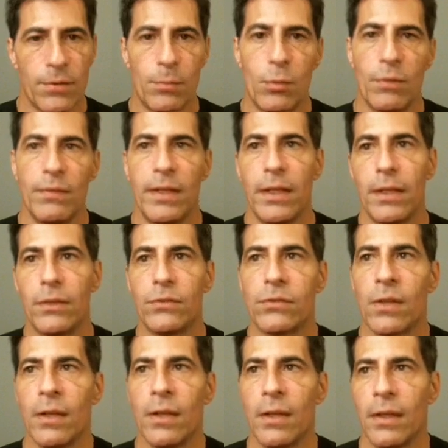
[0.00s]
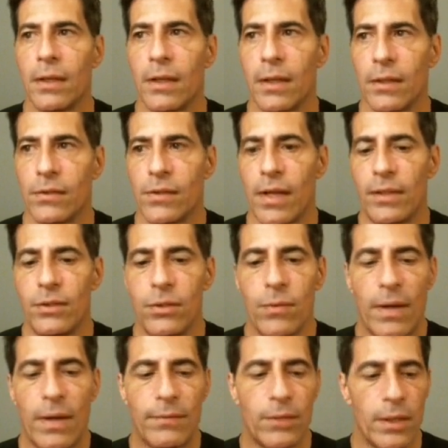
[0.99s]
more videos because I do
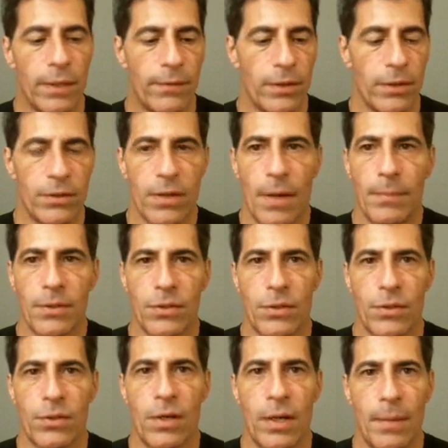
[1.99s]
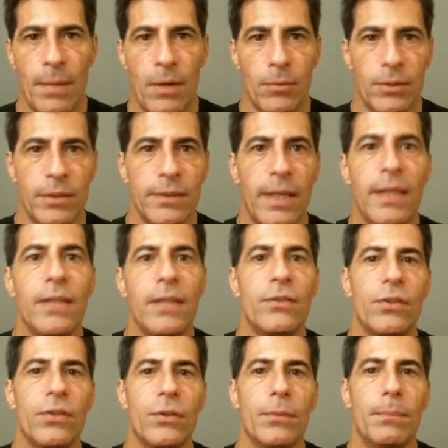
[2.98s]
have a lot of other topics to talk about related
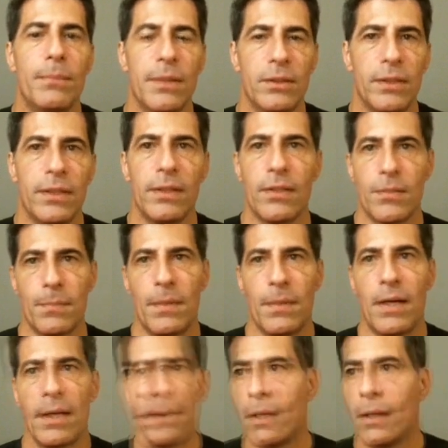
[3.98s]
to building this bot.